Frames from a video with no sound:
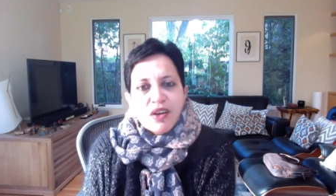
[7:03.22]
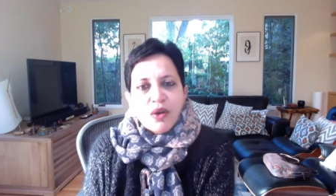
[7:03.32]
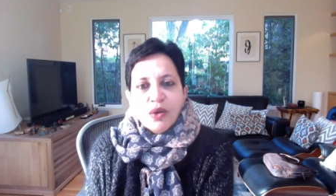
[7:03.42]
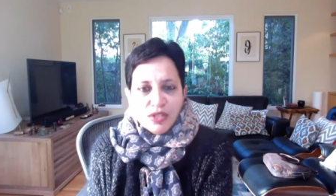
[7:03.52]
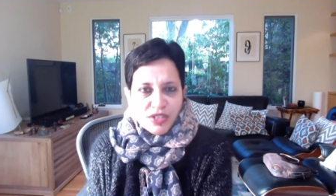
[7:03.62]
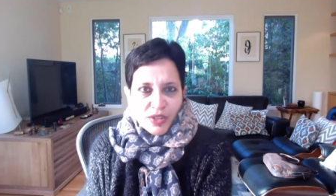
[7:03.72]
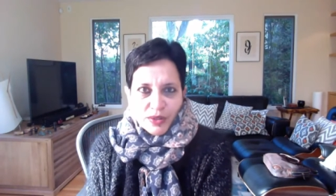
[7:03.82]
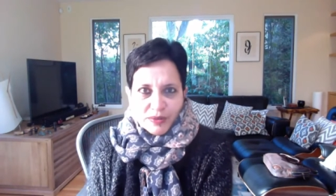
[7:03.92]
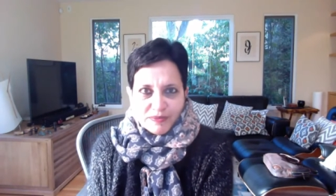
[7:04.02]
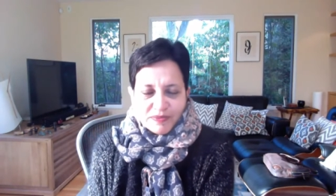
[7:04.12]

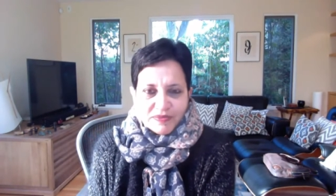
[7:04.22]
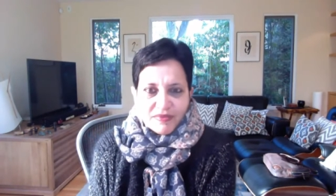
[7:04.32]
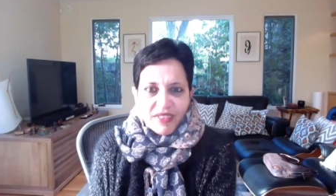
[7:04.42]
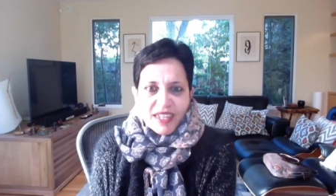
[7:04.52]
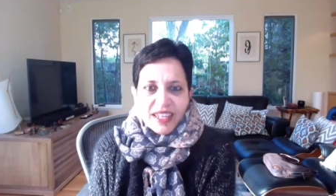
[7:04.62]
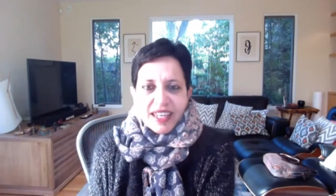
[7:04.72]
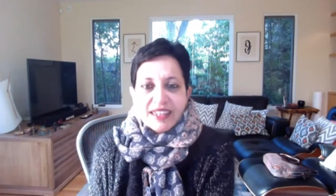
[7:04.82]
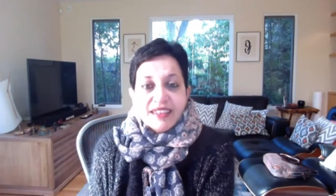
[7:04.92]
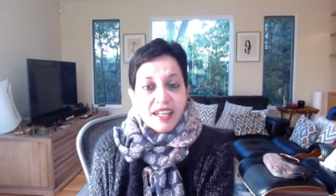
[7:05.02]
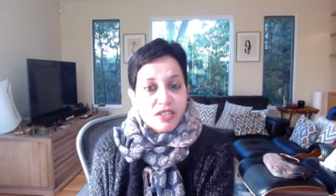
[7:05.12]
Also,
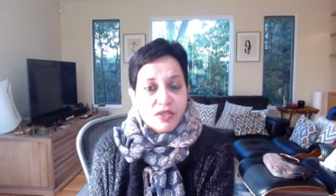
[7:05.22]
in that